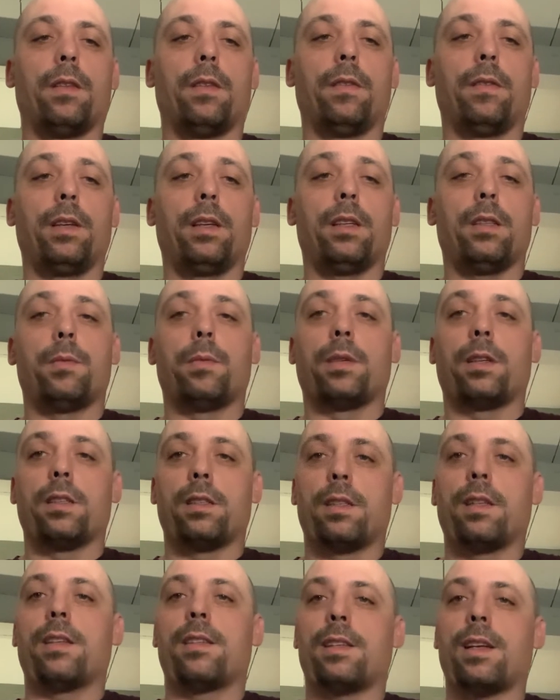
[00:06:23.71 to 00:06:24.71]
these because
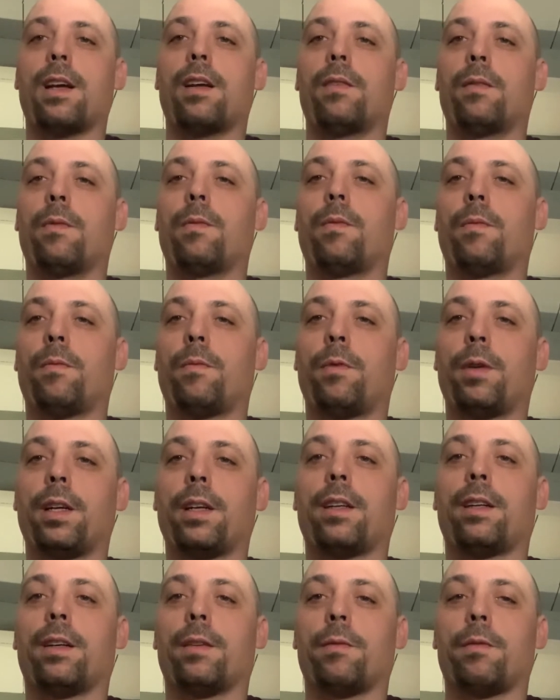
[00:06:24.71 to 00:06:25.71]
they sound
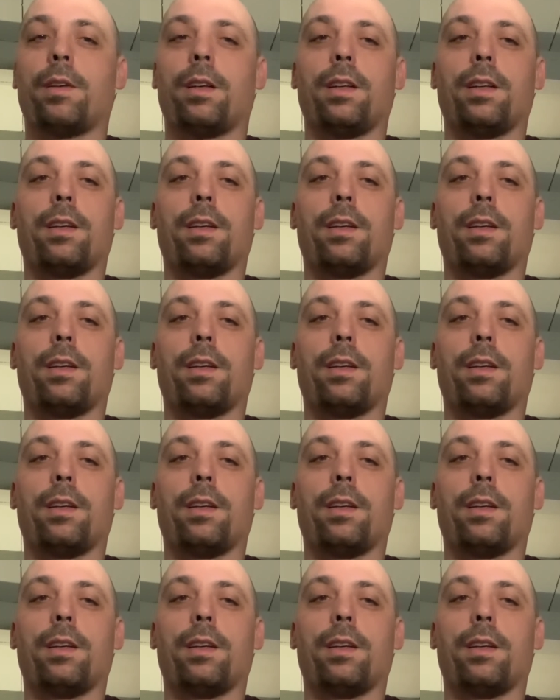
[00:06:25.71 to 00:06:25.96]
really